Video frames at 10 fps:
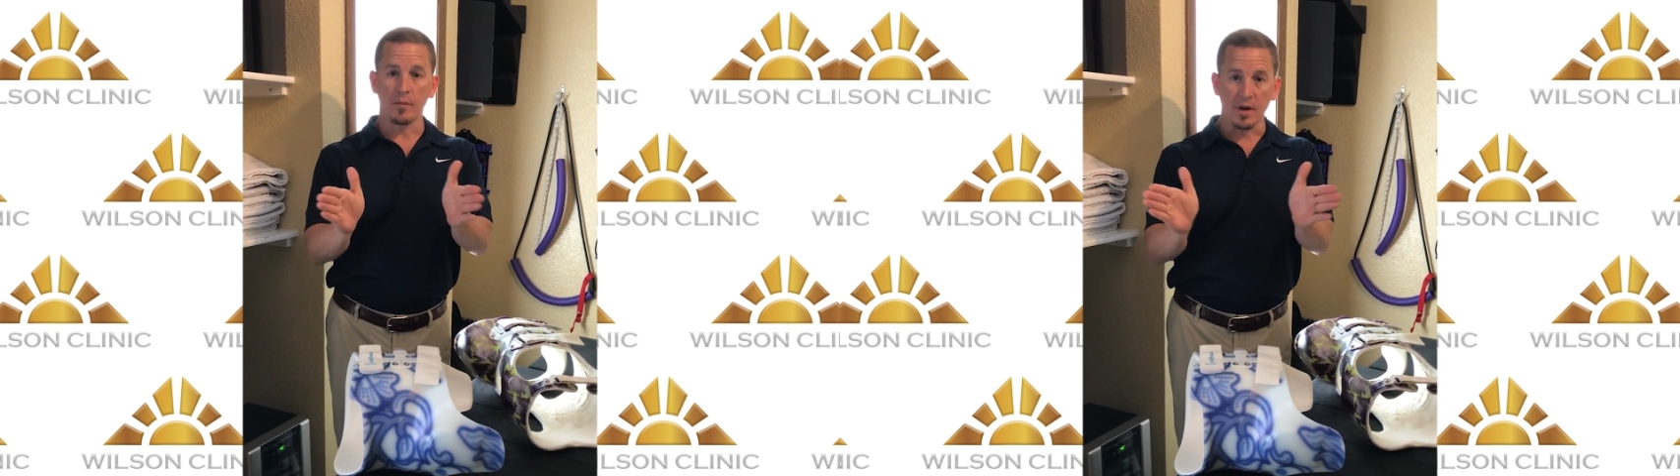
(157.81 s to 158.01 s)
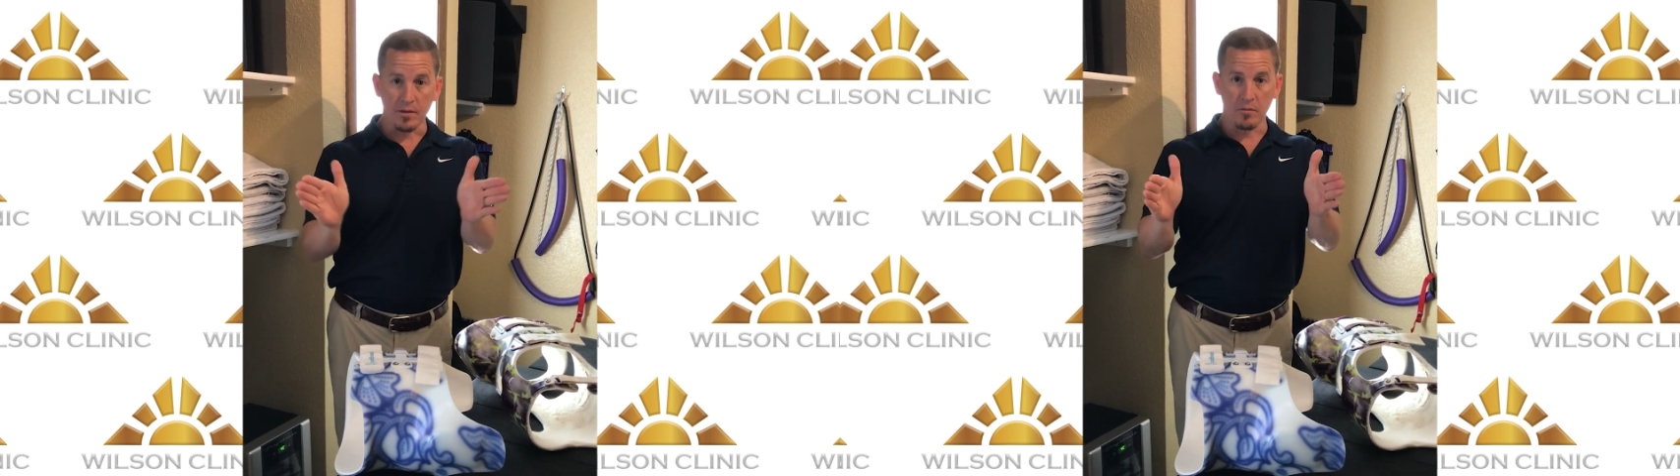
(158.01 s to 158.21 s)

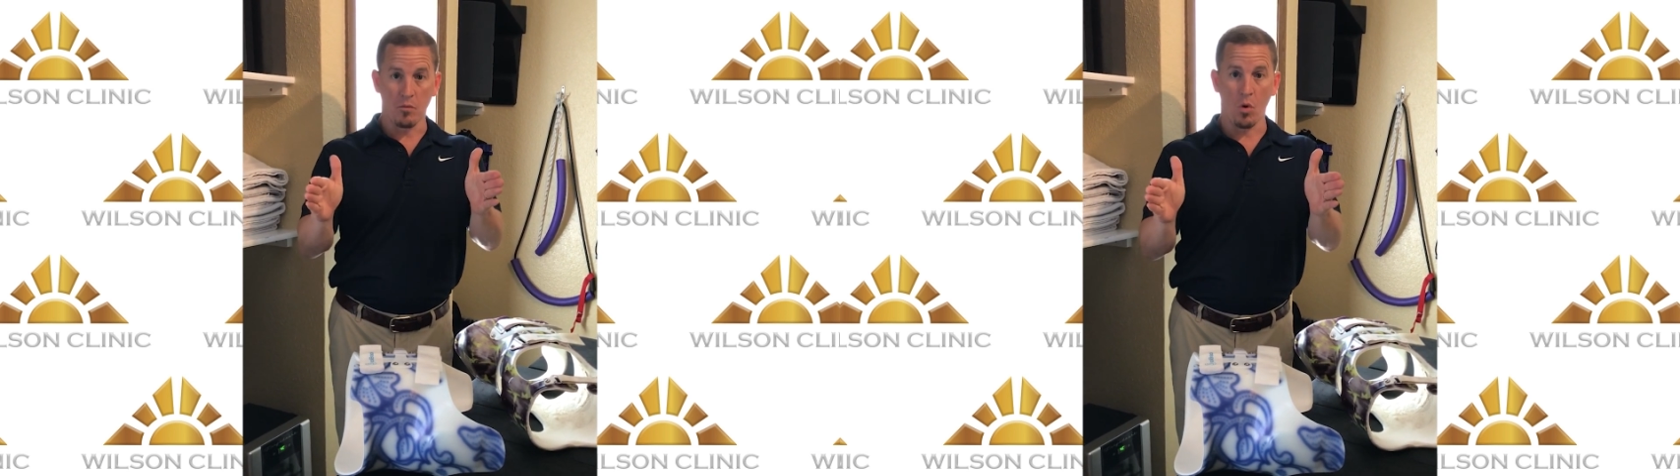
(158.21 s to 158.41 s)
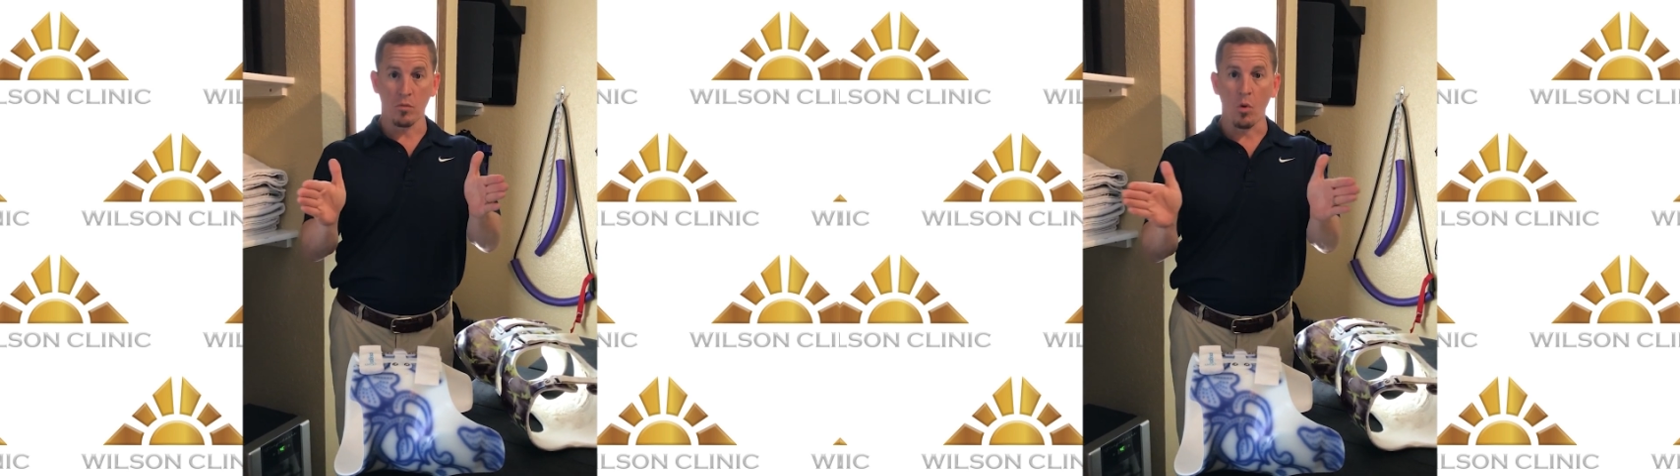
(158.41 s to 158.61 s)
and
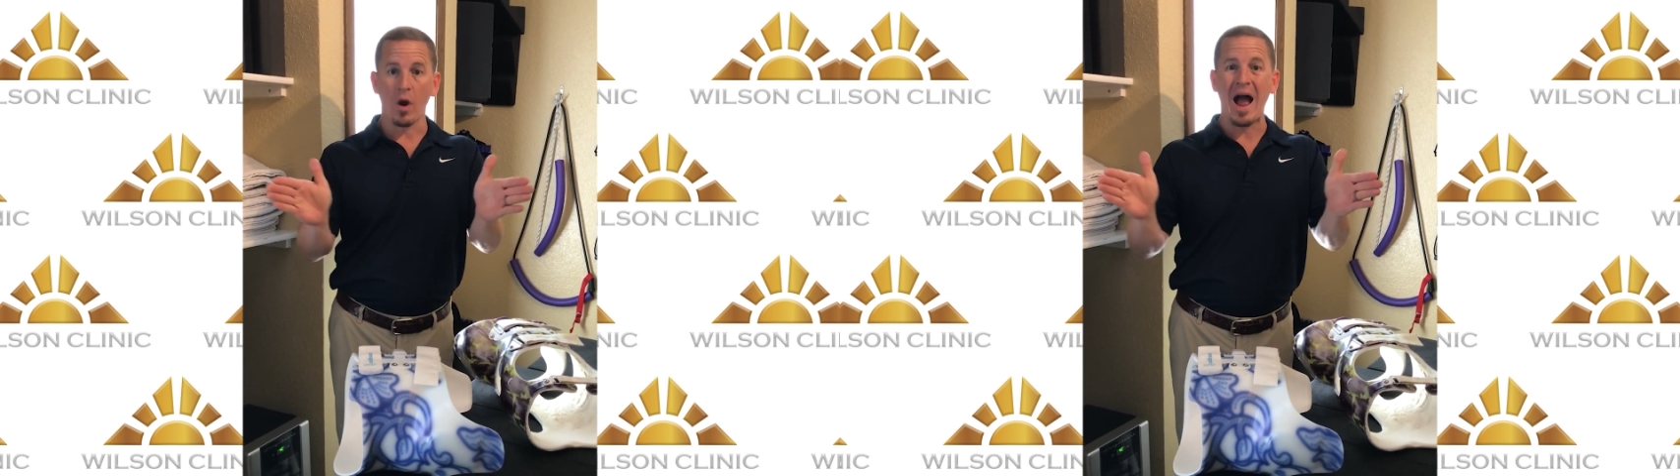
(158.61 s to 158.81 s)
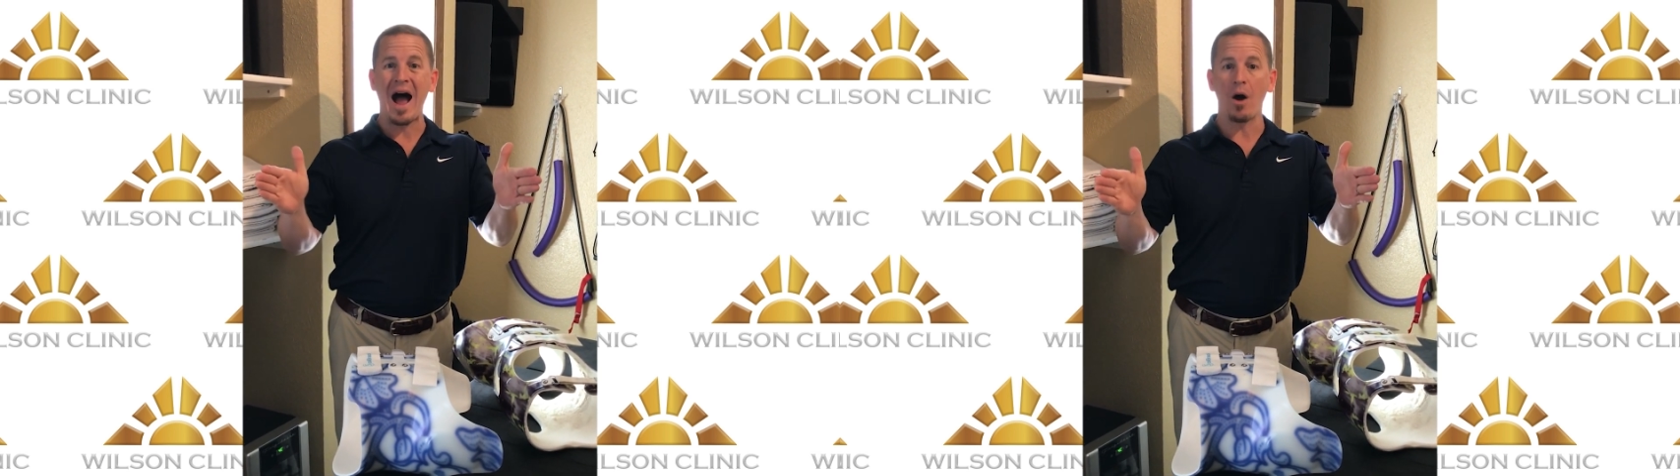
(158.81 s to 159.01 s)
more
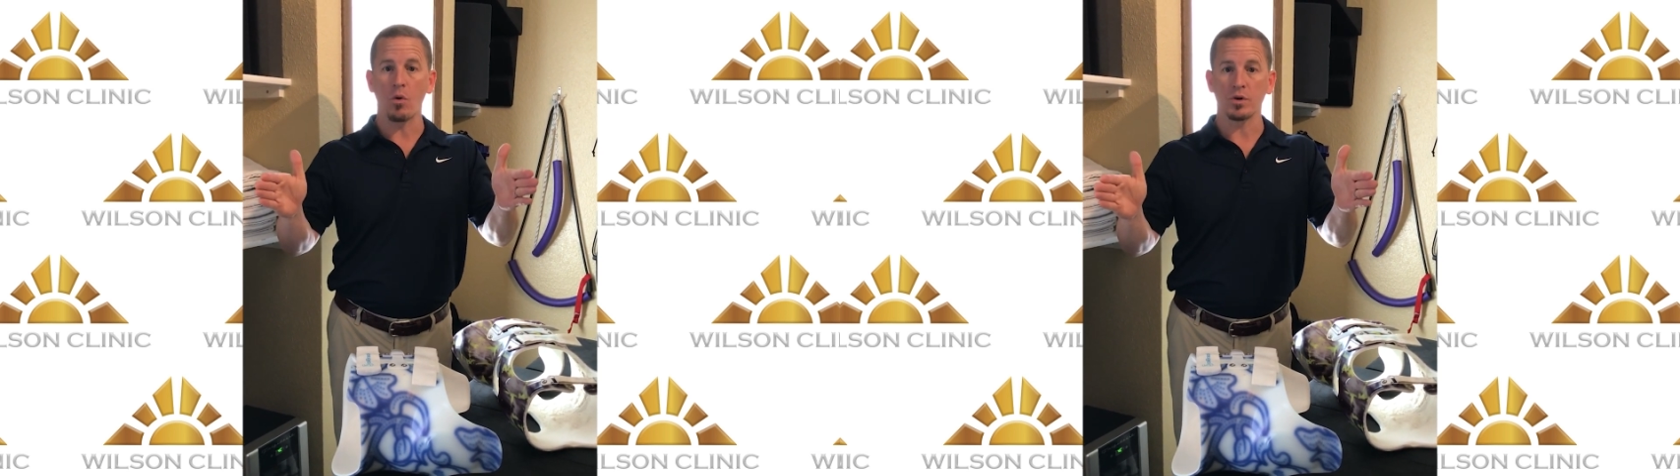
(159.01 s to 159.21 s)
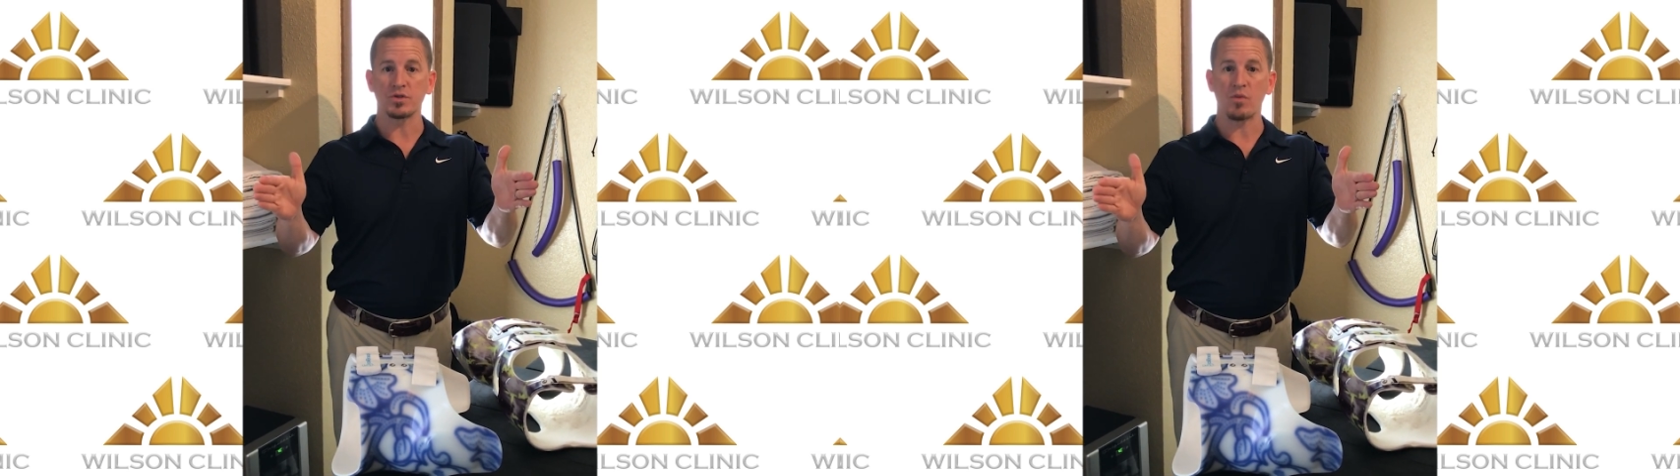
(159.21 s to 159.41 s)

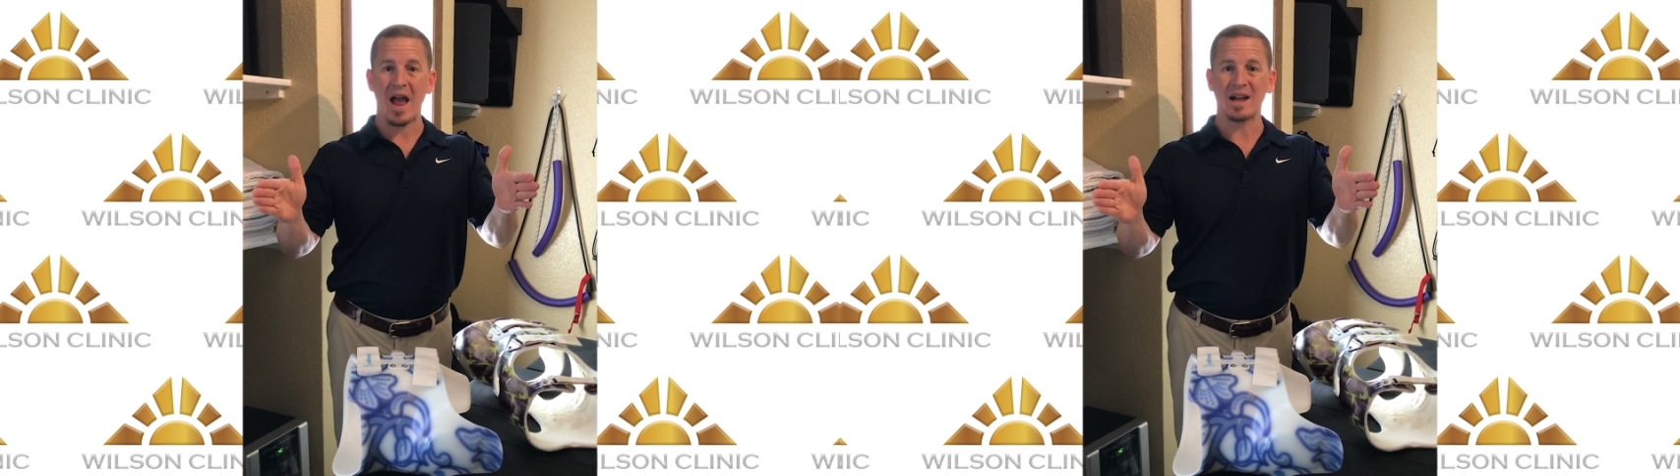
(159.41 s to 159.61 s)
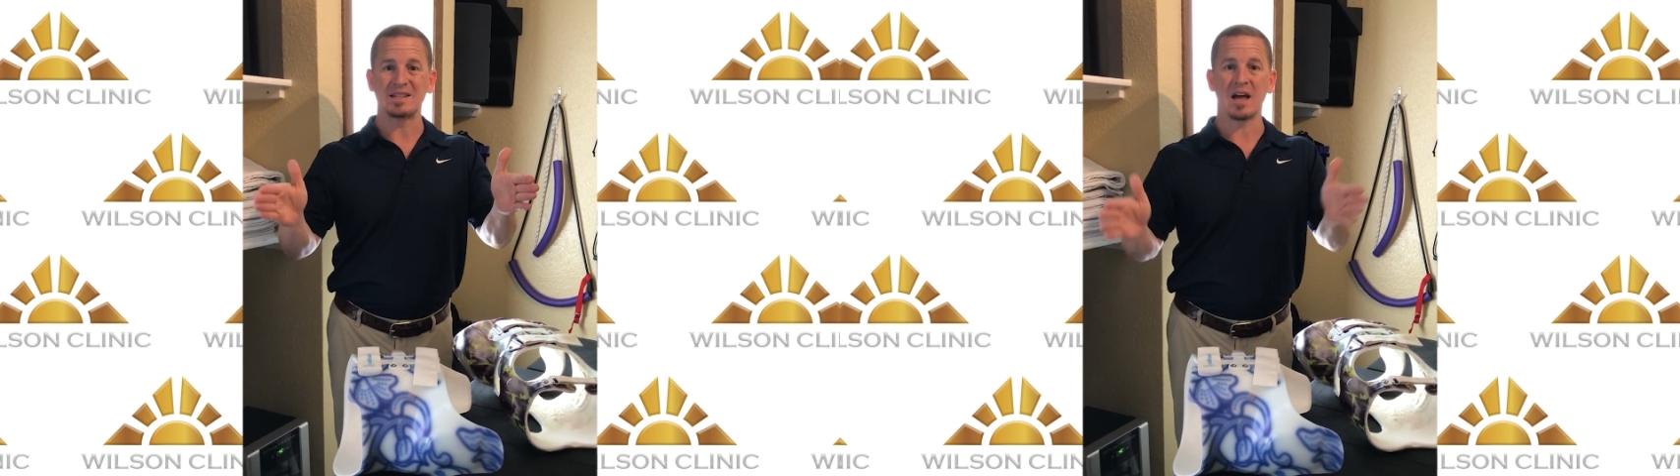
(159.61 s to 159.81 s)
hours
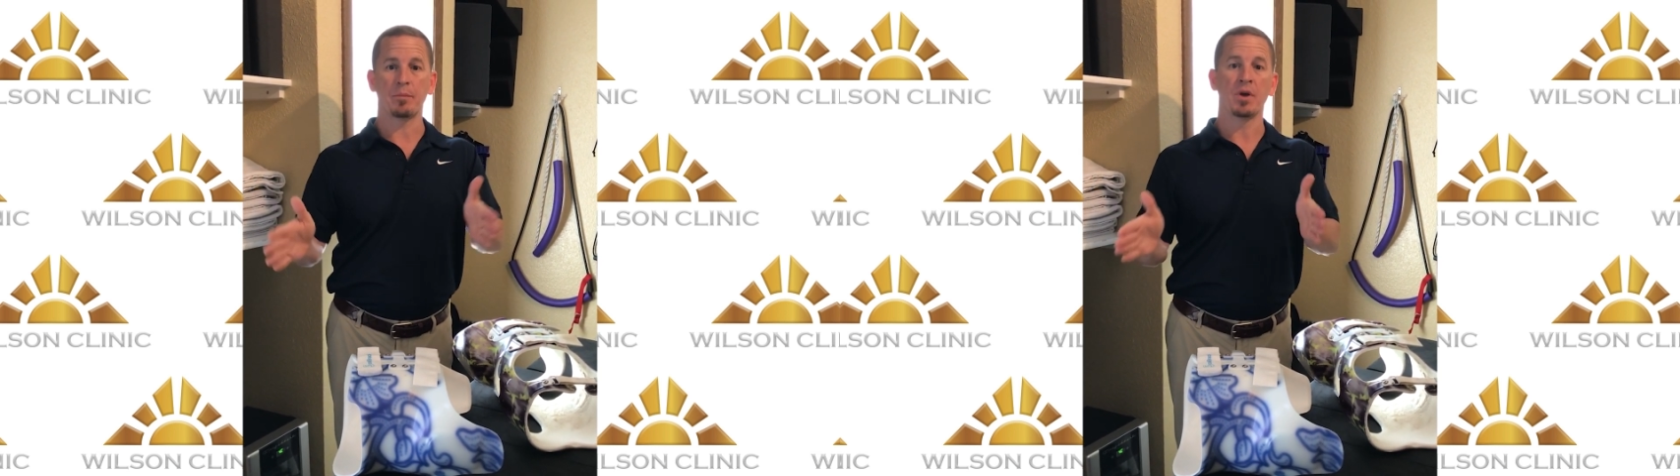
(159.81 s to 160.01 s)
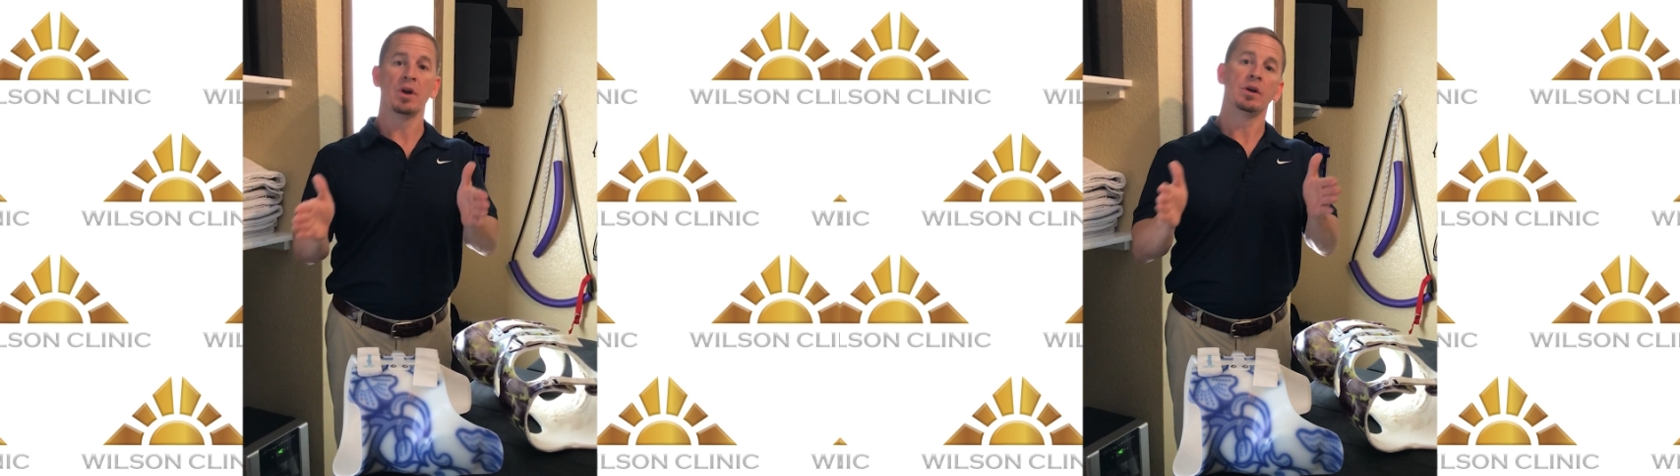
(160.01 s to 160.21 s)
racked up